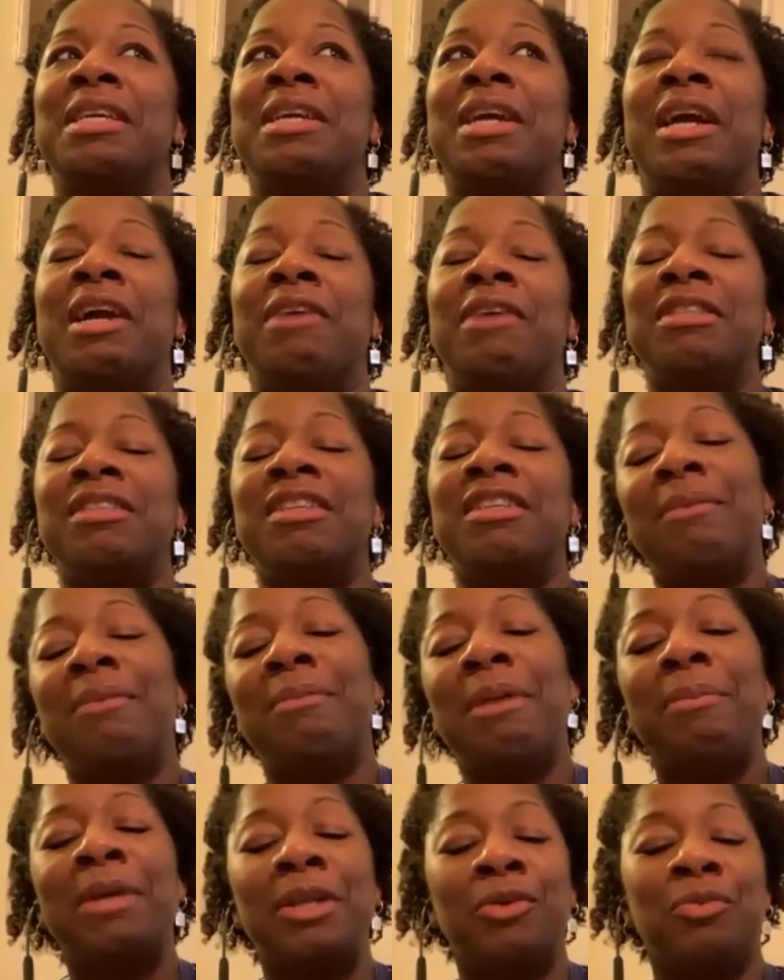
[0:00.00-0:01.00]
every time
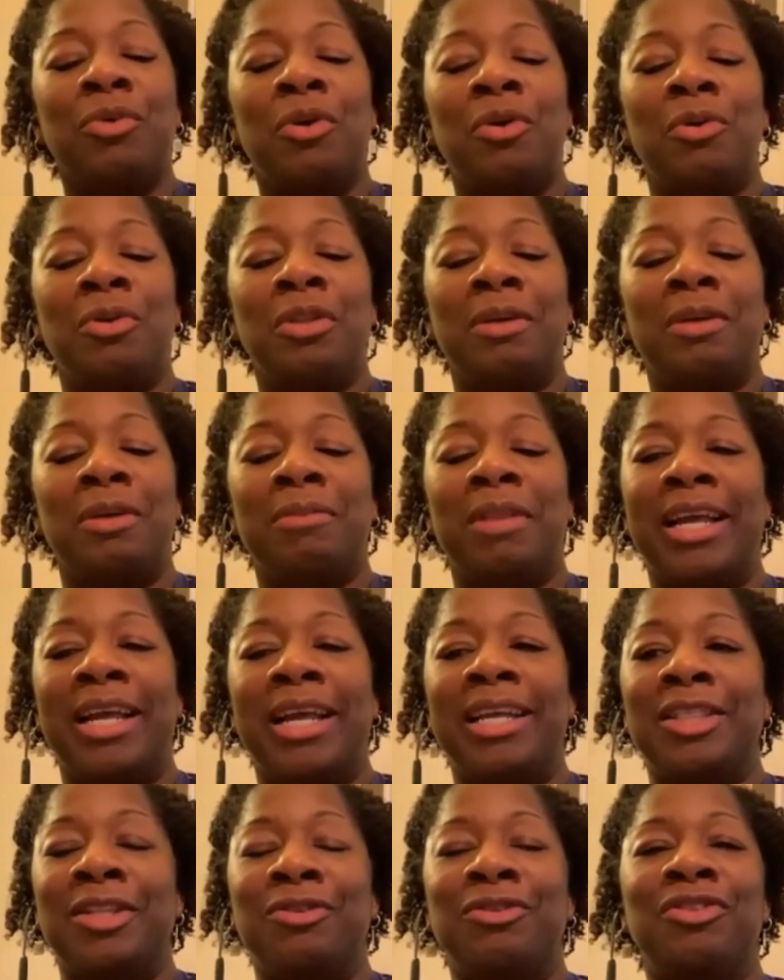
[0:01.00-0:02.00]
I'm in a role, I'm
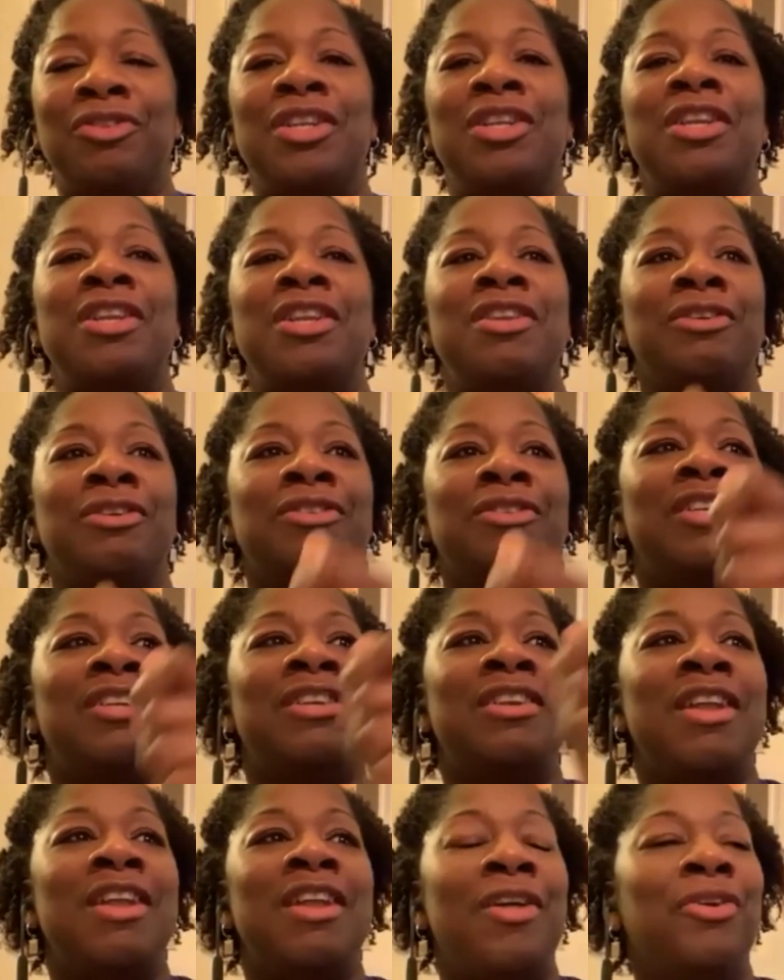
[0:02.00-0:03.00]
like, there's
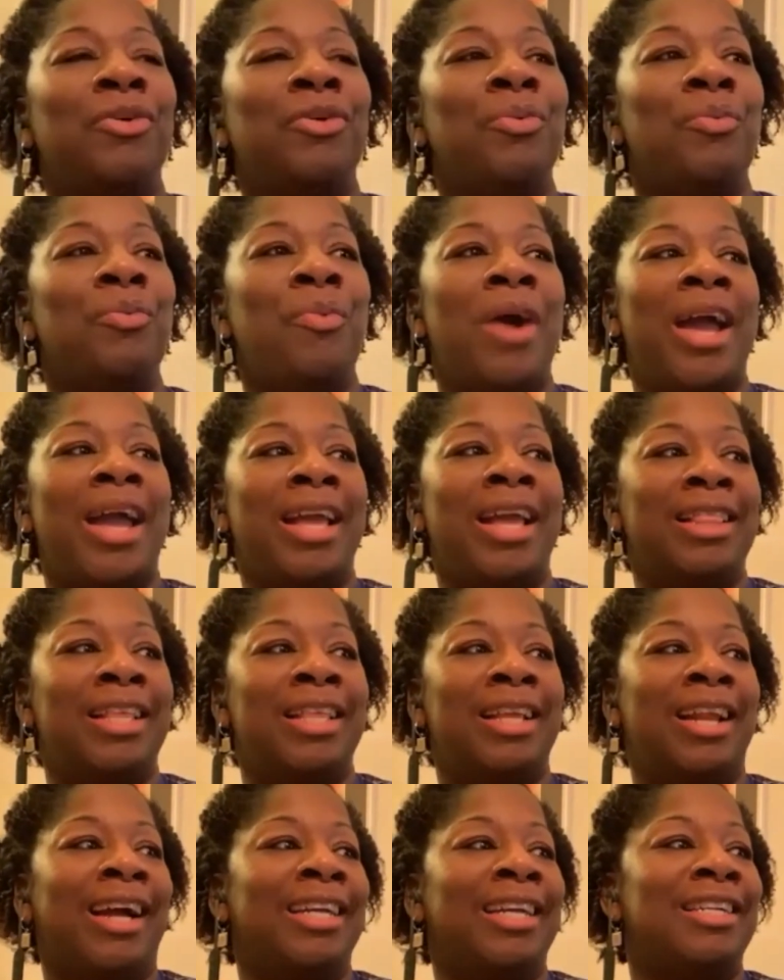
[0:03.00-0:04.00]
another way
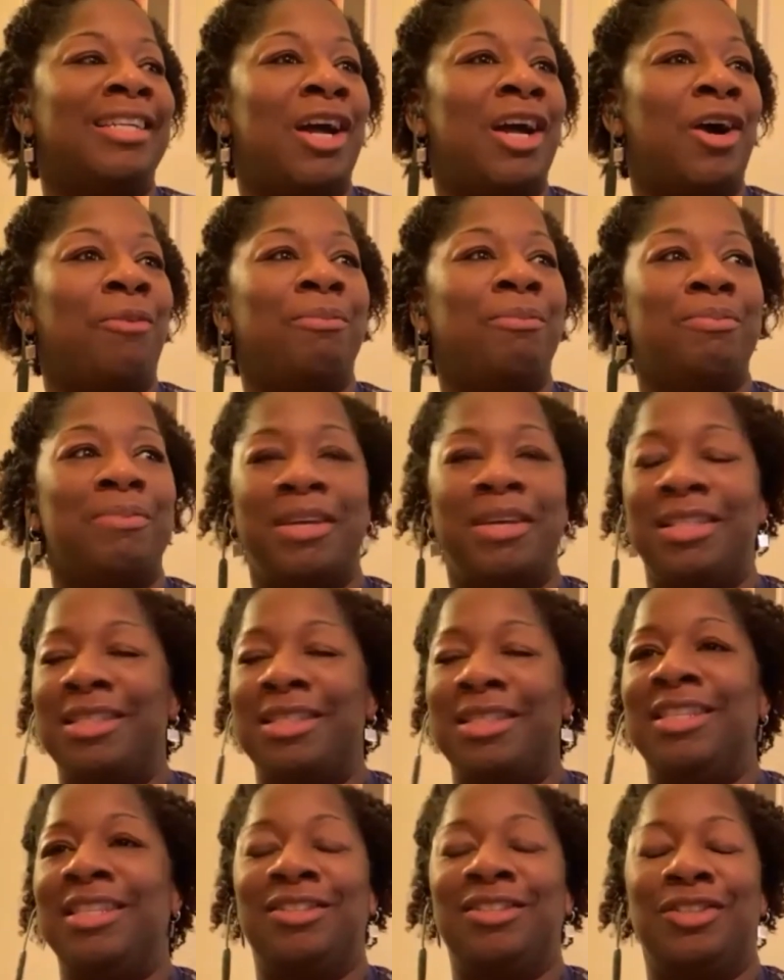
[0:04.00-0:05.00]
that I could help
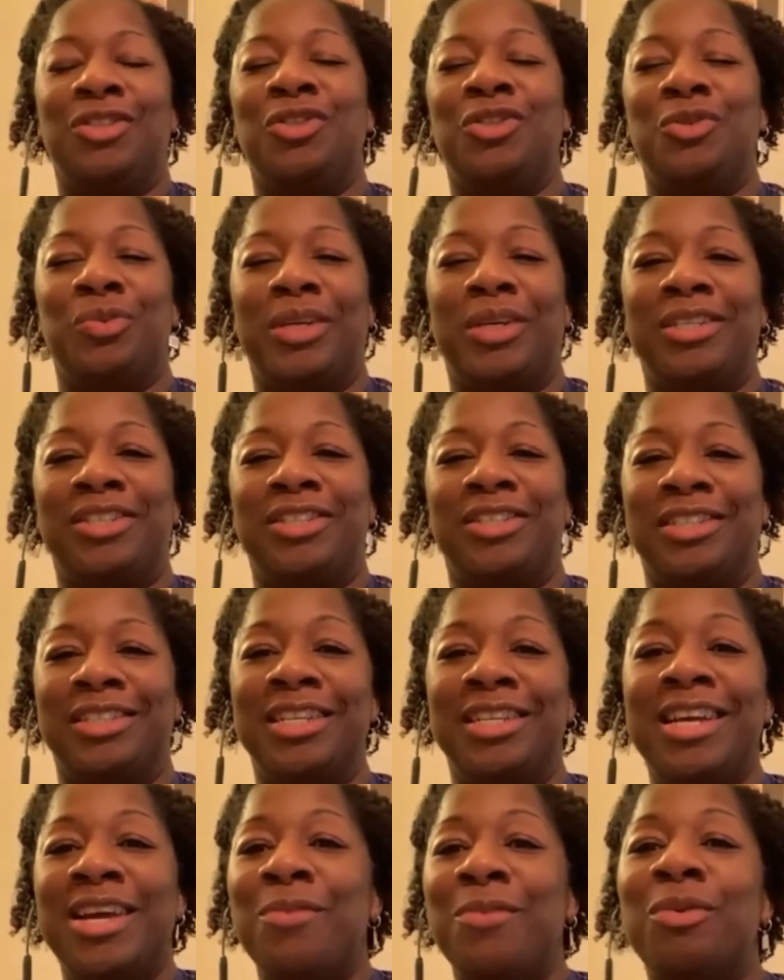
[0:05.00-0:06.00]
in this
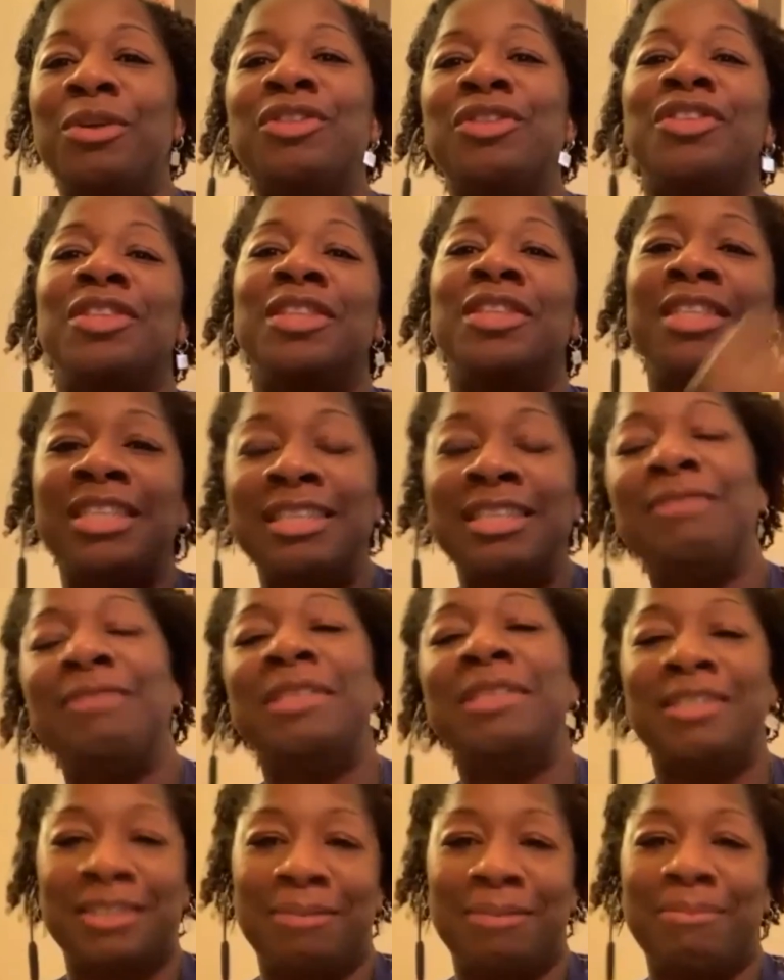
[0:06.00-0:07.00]
situation, which leads
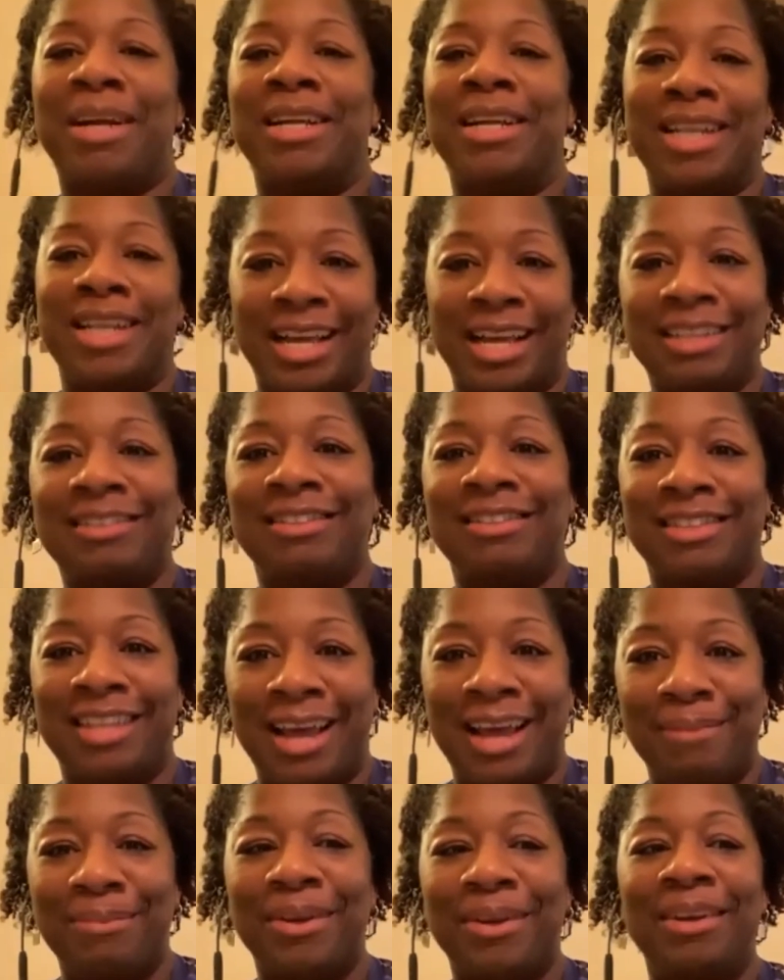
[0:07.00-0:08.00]
me to my next
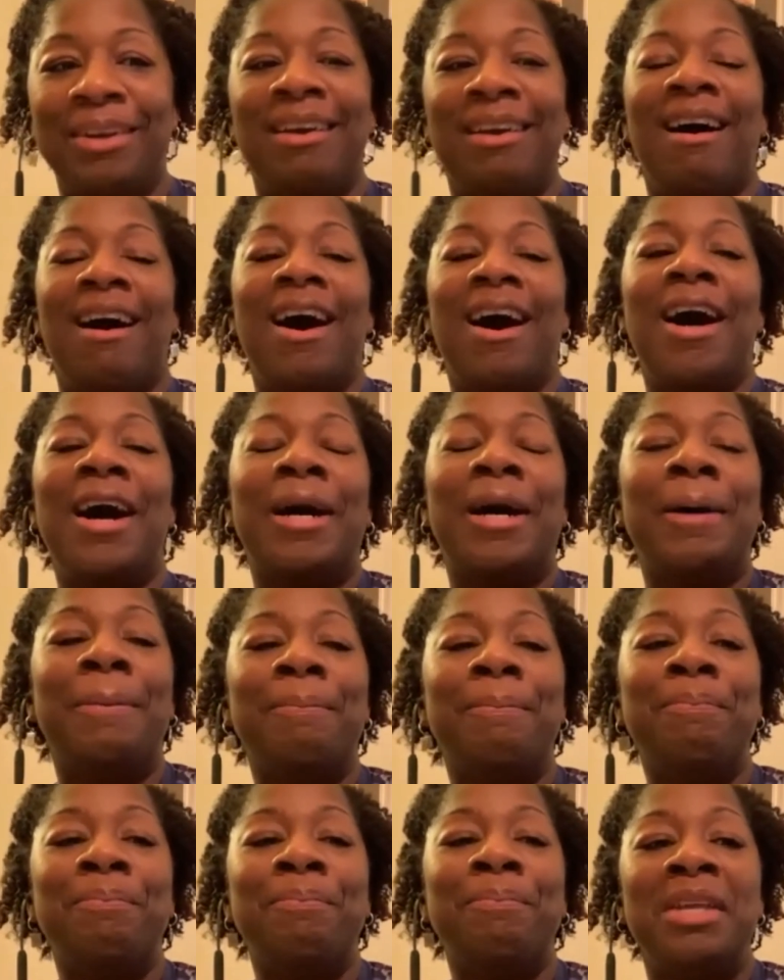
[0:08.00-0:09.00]
step.
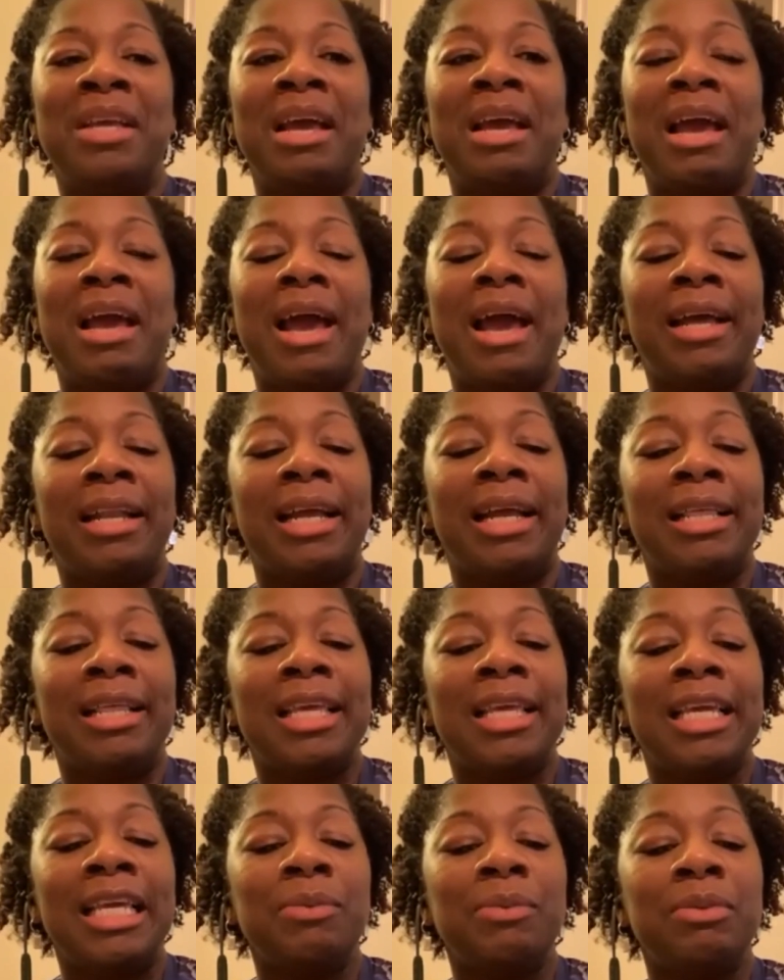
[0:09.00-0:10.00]
And I
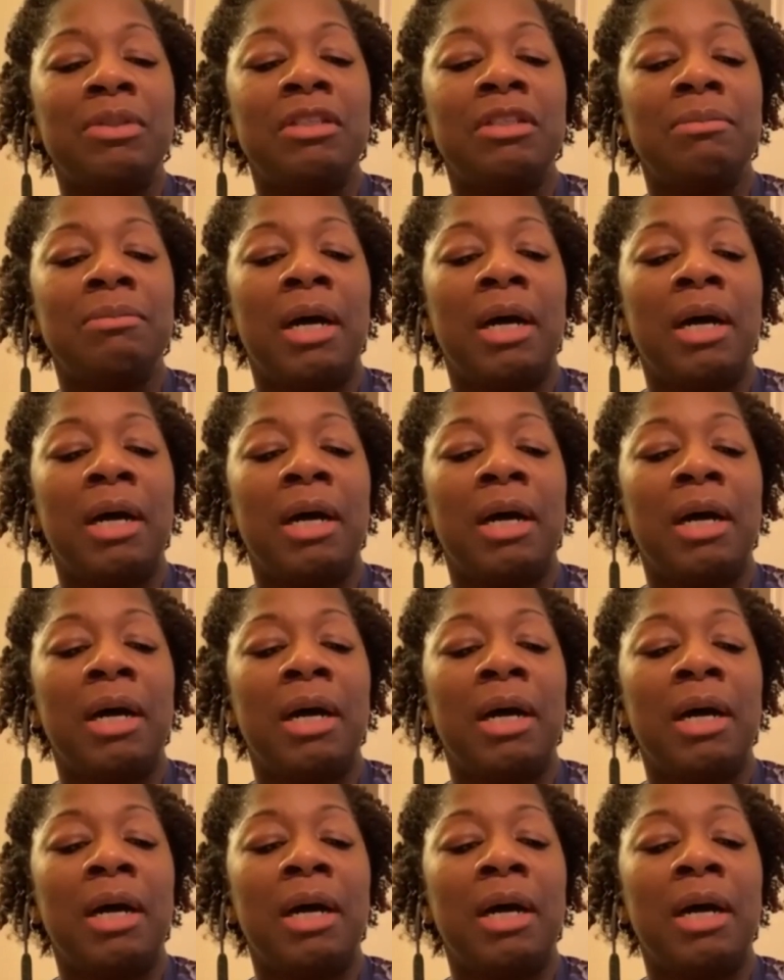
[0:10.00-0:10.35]
think it was